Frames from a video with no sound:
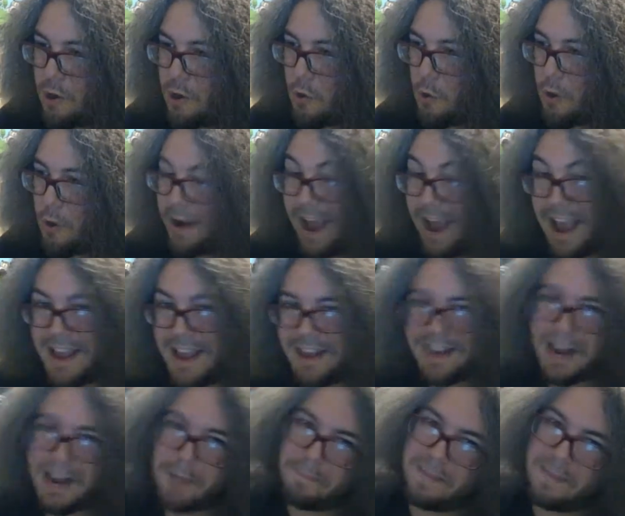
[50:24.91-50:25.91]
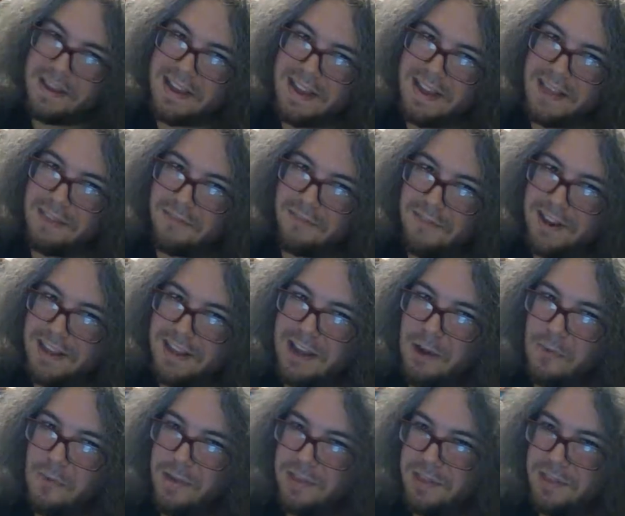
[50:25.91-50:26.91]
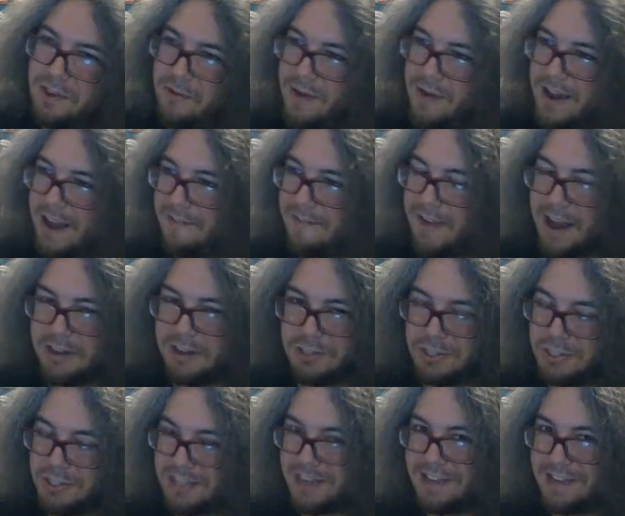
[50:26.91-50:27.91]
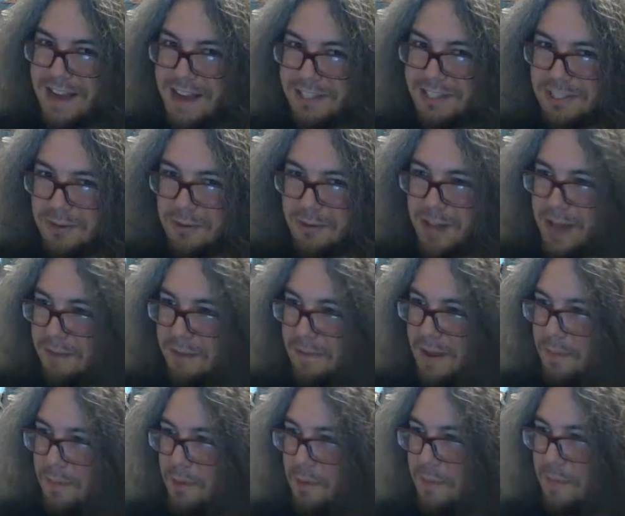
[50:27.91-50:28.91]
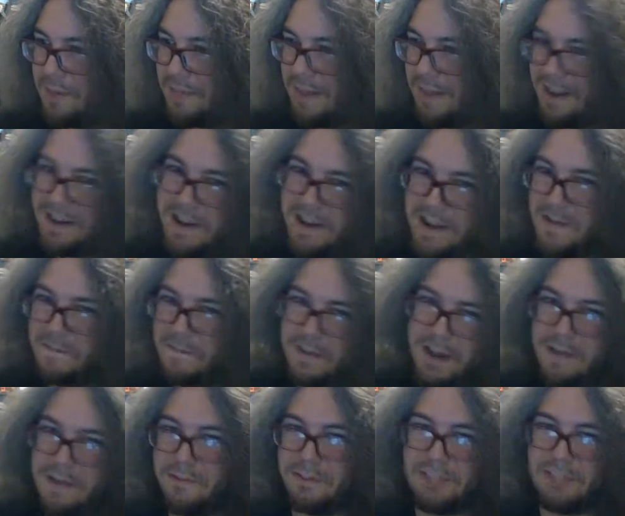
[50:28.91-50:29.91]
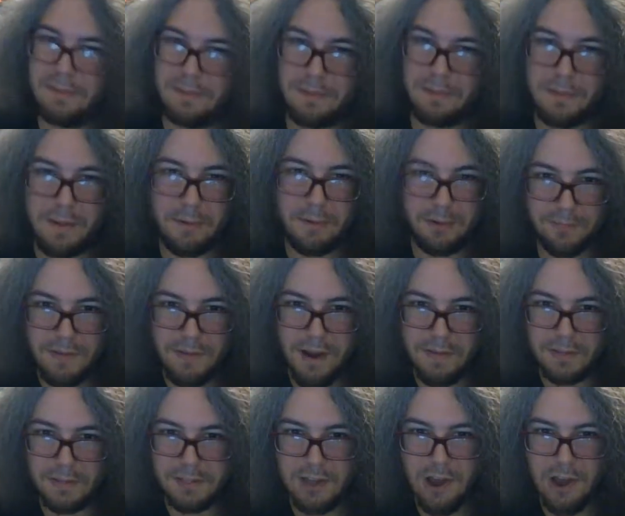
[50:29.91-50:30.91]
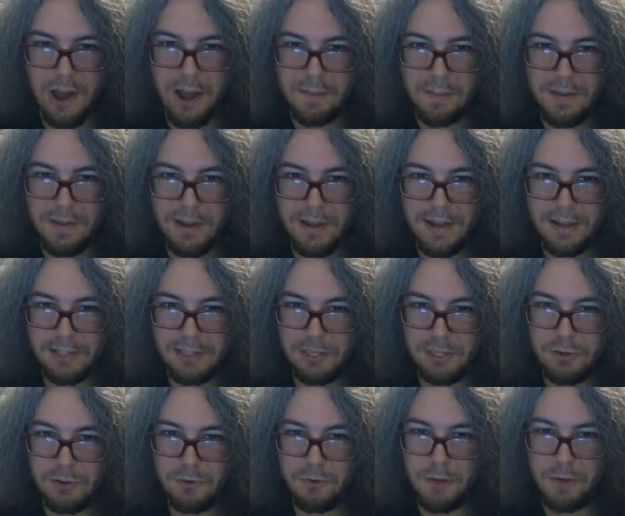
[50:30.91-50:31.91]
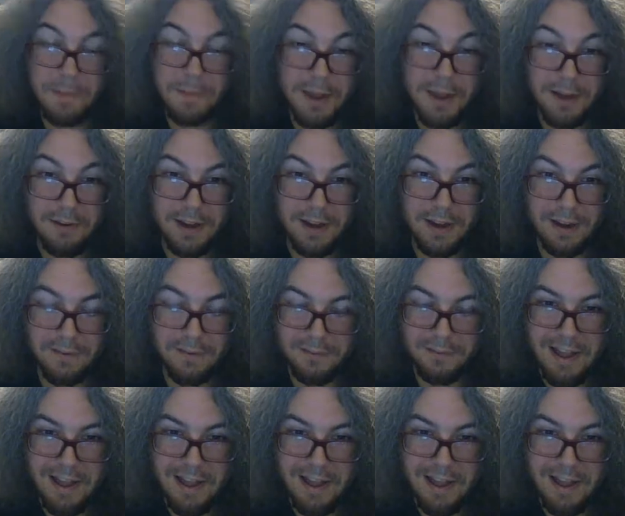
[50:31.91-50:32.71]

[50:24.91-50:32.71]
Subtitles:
Or, hey, can I be in the video with you? And I've actually said yes to a lot of people, but they never seem to be able to find the time to appear in it.